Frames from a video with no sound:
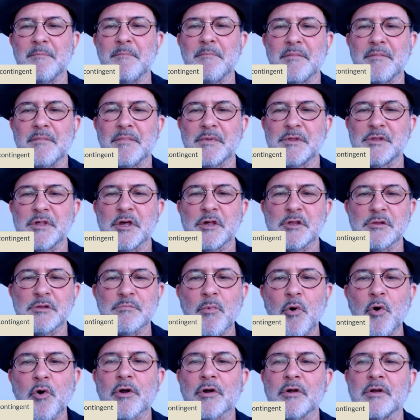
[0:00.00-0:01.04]
says
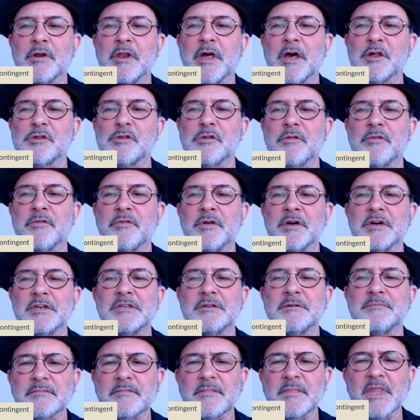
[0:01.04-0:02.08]
more or less that
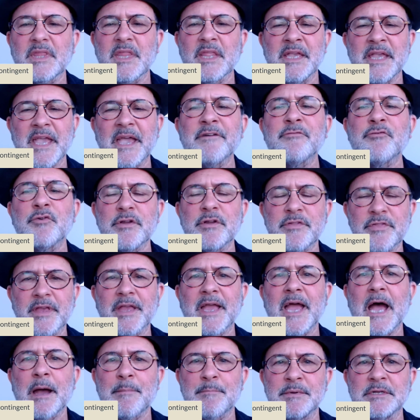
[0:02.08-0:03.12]
everything
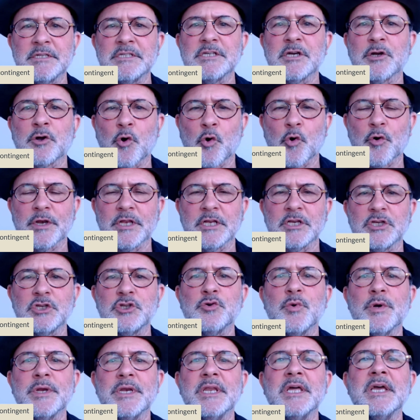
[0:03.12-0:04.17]
happens according
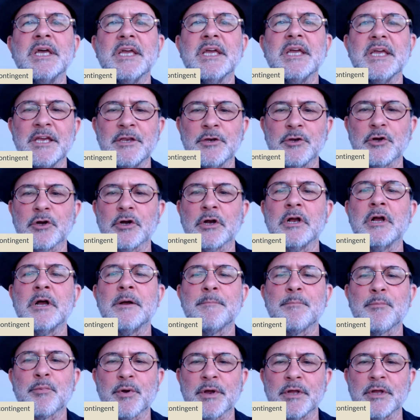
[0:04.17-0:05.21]
to an inner
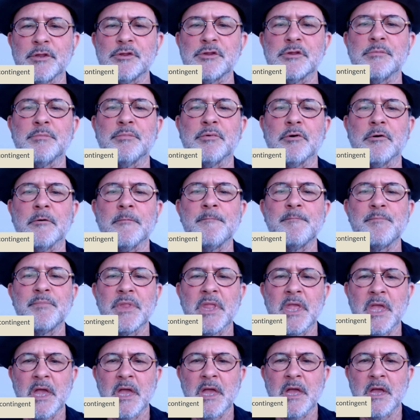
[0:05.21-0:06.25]
principle.
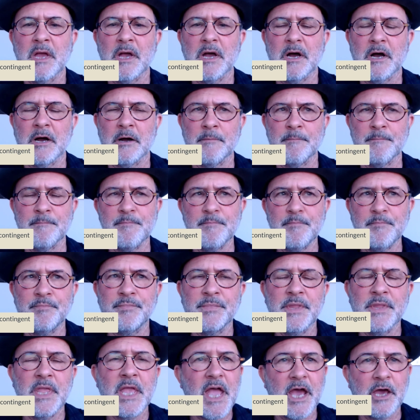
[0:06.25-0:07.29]

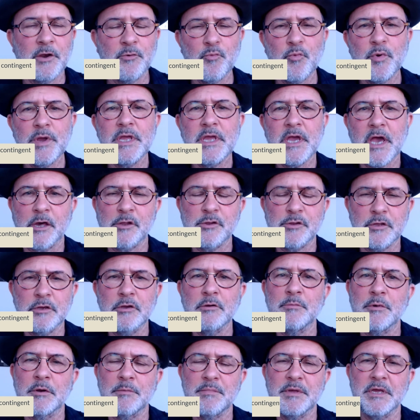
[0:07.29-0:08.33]
And we as
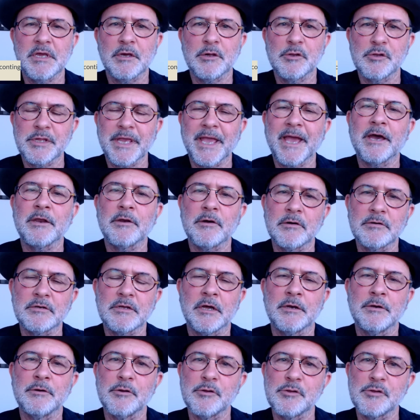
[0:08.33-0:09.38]
human beings cannot
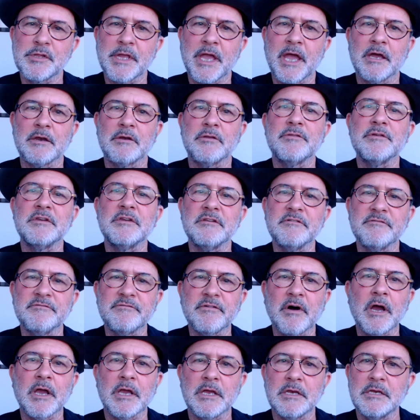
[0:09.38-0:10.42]
understand the
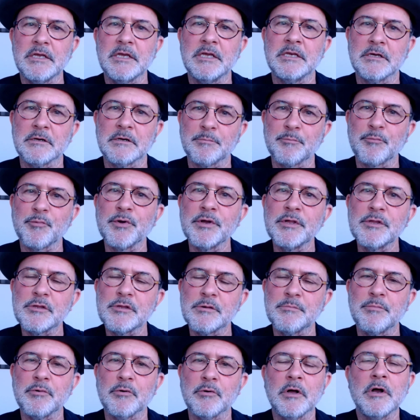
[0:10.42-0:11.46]
divine inner
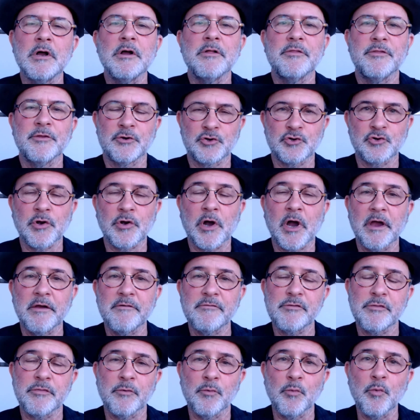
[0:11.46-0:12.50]
principle that
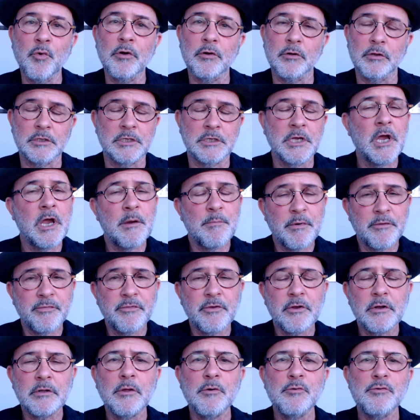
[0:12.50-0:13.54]
drives the world, but the
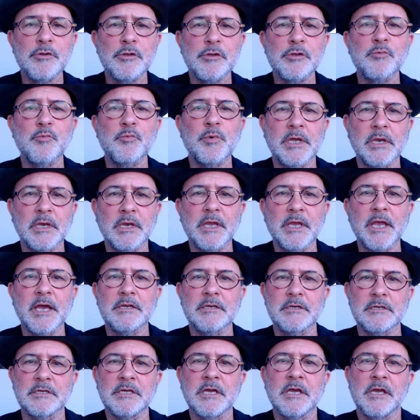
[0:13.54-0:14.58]
closest we can get
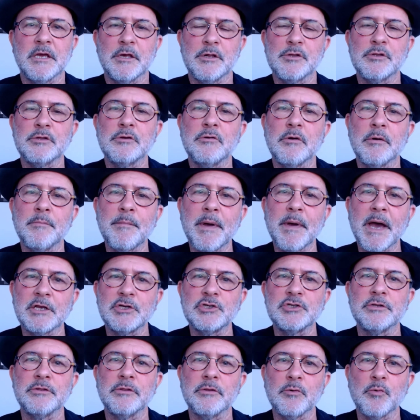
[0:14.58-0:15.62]
it is to
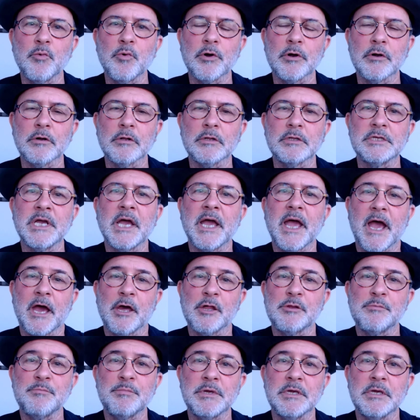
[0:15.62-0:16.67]
imagine the world
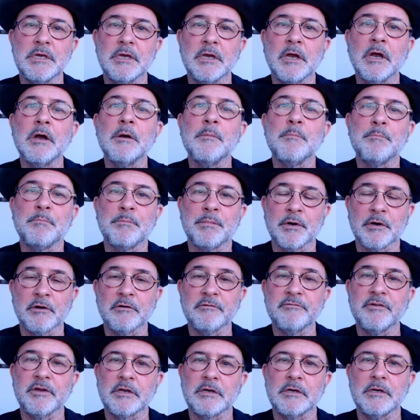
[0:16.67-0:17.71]
as being
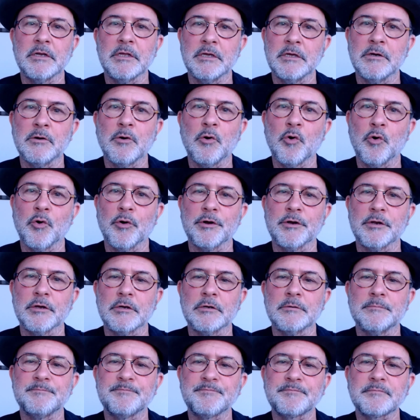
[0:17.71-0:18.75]
perfectly ordered.
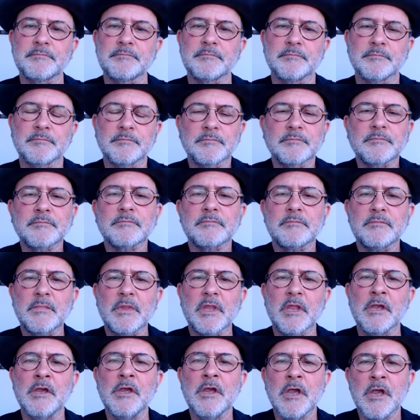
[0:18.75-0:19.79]

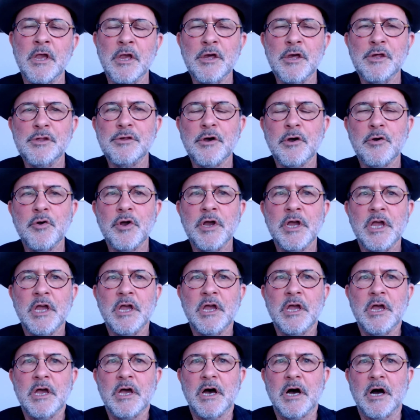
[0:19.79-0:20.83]
So
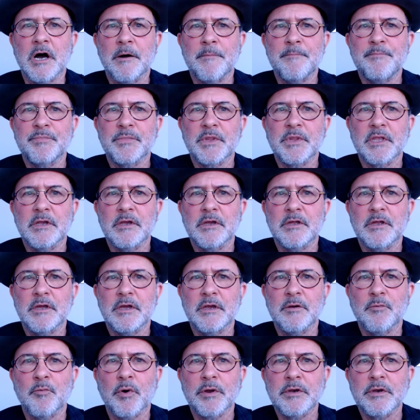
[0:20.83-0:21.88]

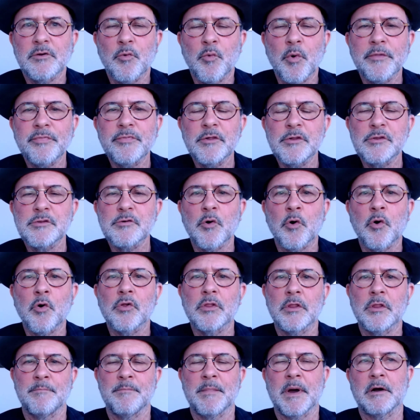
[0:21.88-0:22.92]
what this all
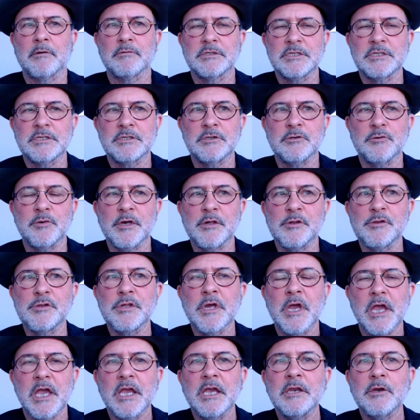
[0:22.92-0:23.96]
amounts to is,
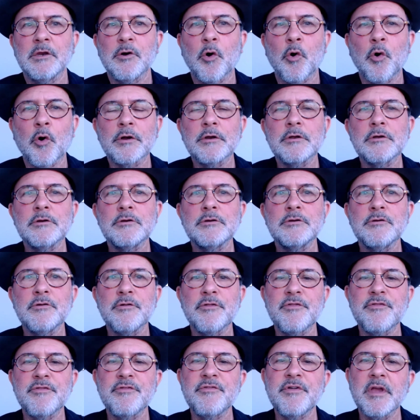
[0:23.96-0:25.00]
in order to
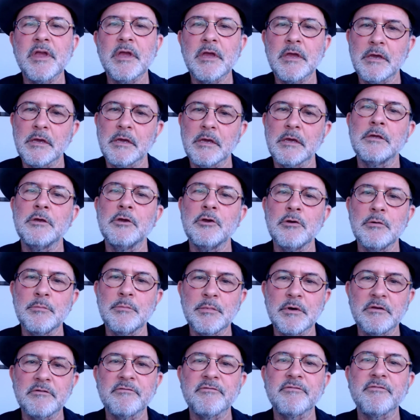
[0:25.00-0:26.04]
think
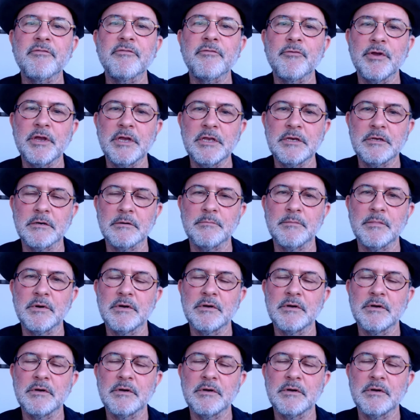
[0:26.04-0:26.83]
human freedom,